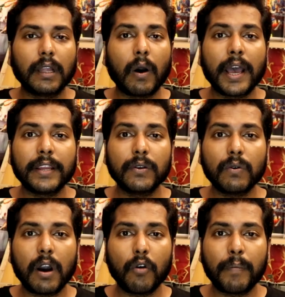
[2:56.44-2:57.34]
Now I
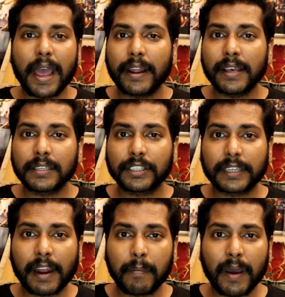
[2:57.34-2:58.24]
know how badass
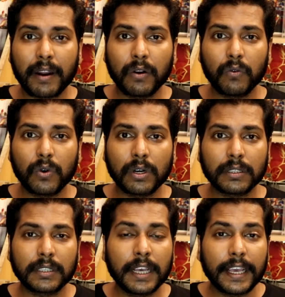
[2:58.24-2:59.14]
Scrap Iron
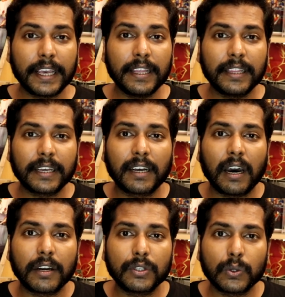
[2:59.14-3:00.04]
was in the
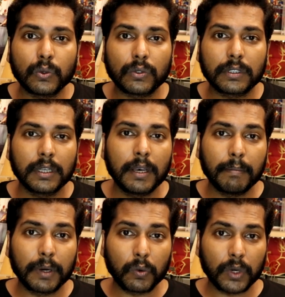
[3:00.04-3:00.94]
cartoons,
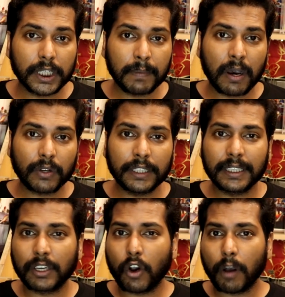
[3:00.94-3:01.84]
but what about in
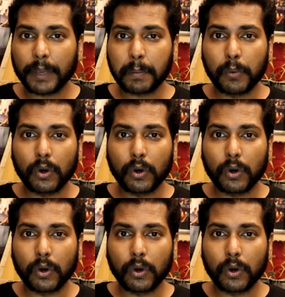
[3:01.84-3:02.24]
the comic